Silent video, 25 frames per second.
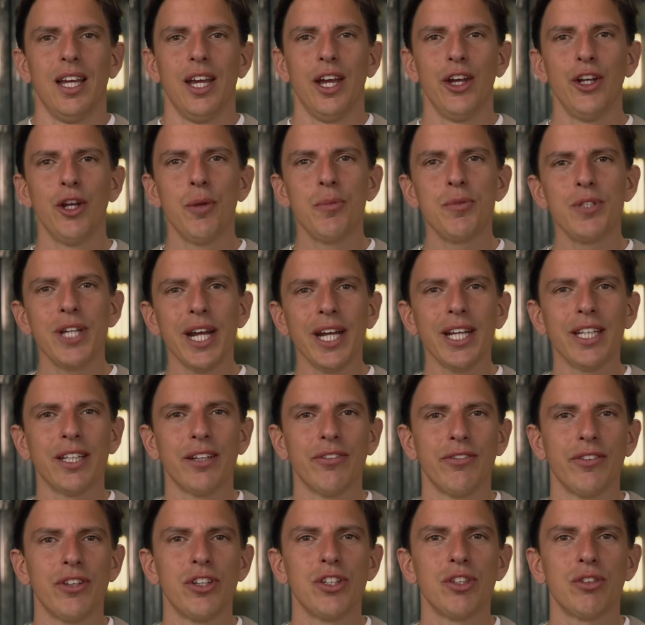An
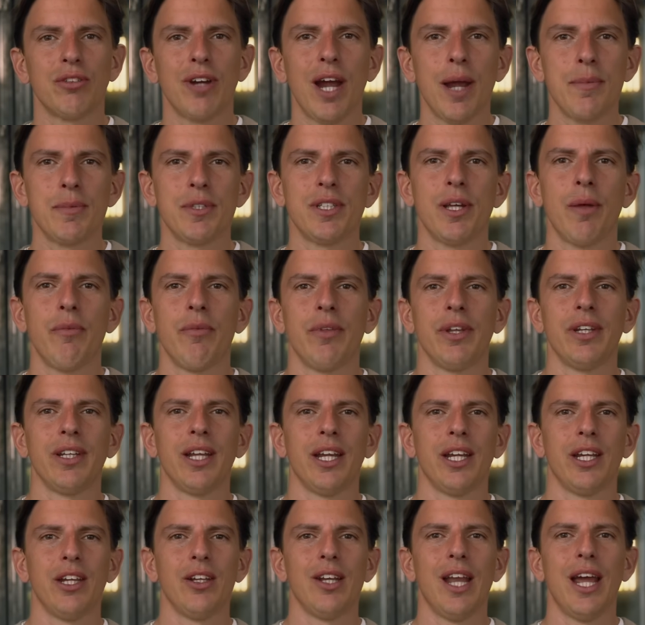objective describes something
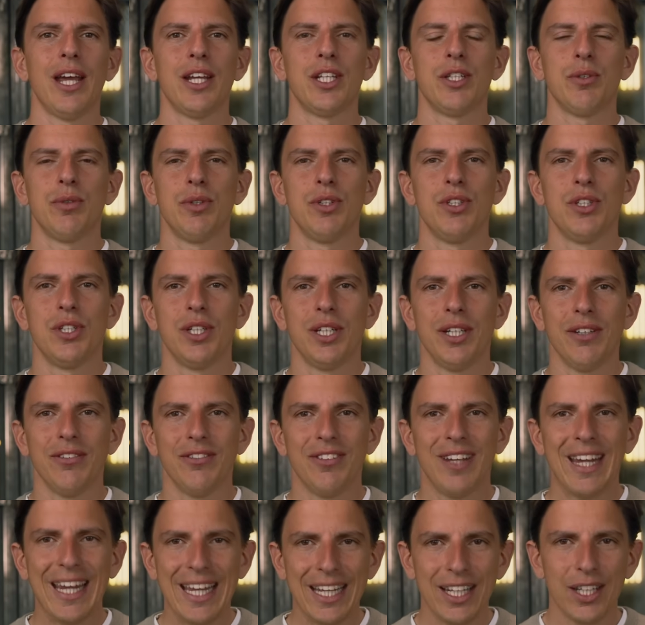that you like to
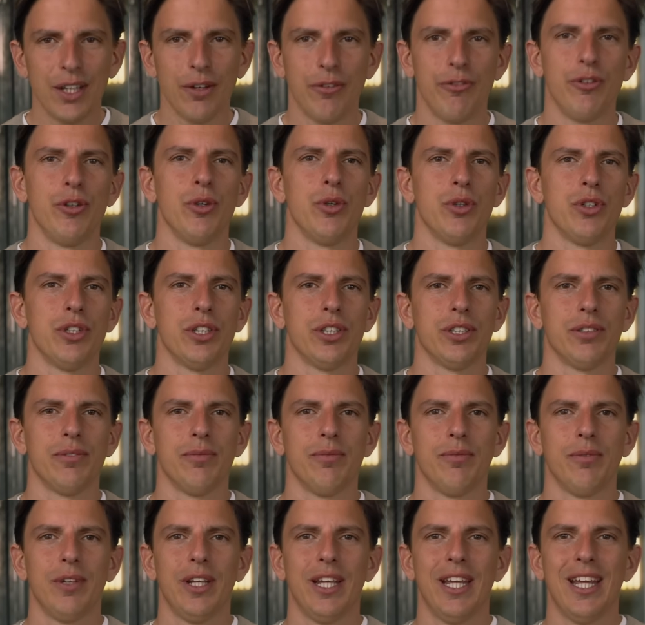achieve in the future.
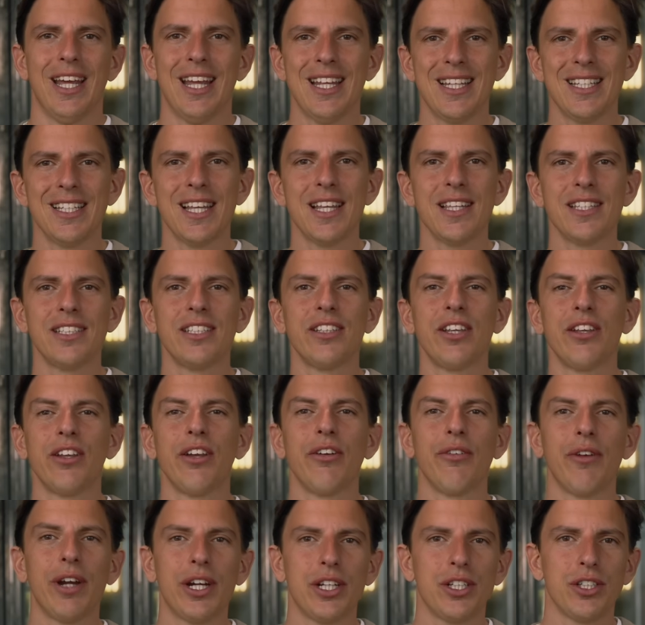It sets the
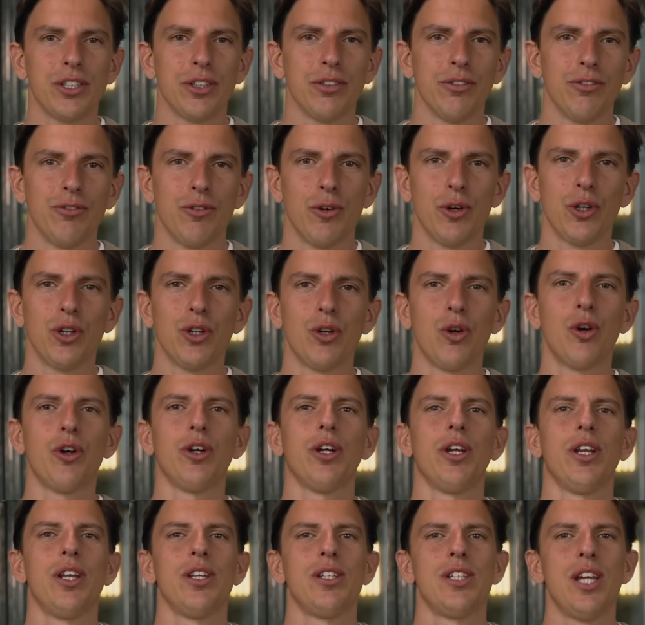direction for your
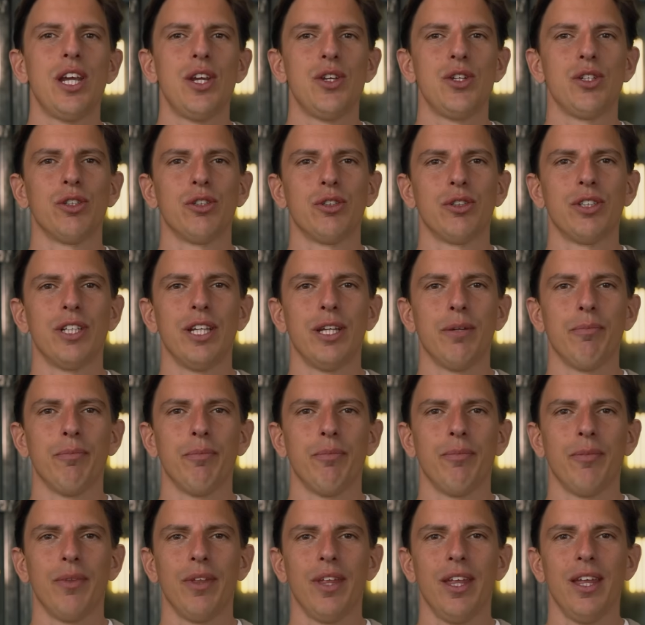organization or
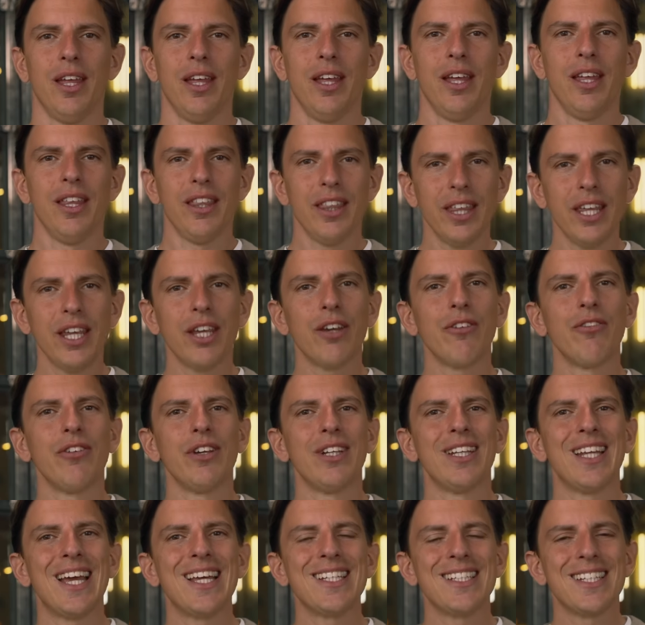team. Think of
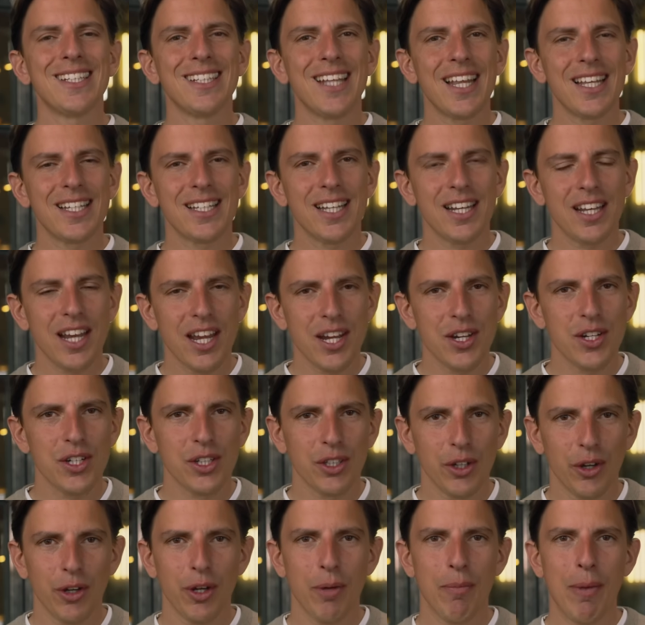it as a
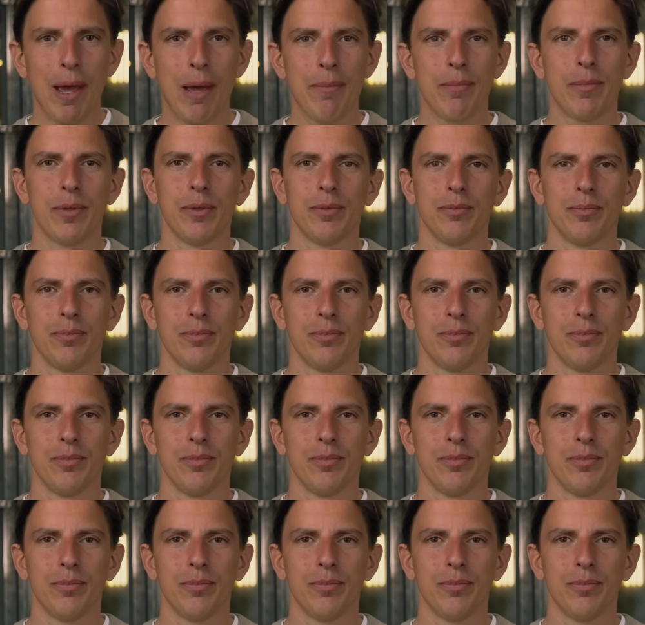destination on a map.